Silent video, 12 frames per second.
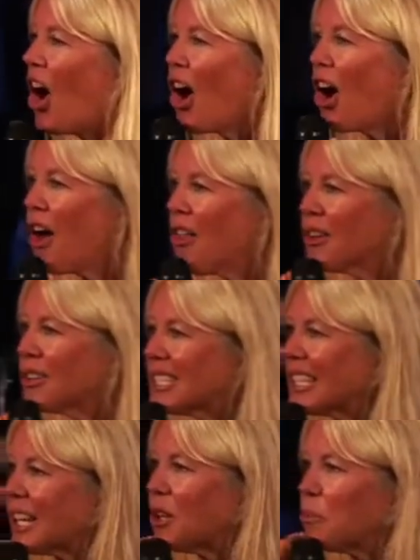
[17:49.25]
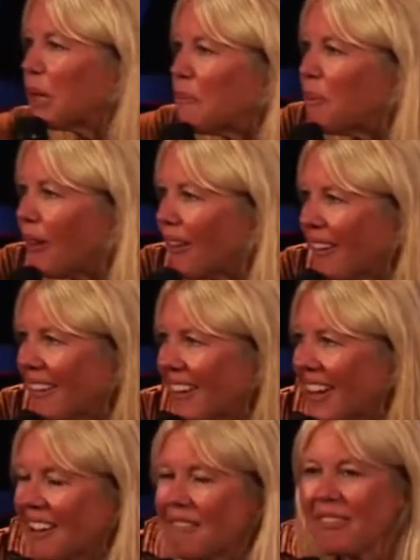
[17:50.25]
All those little people
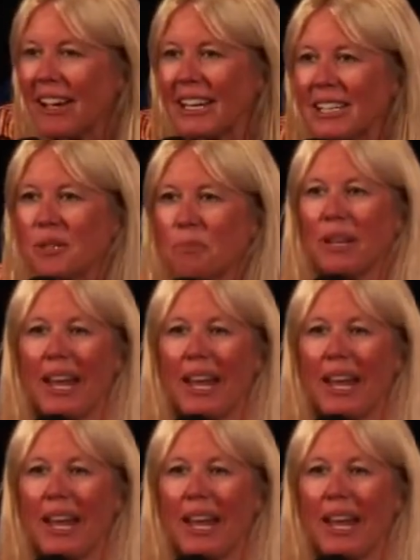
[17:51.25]
invited to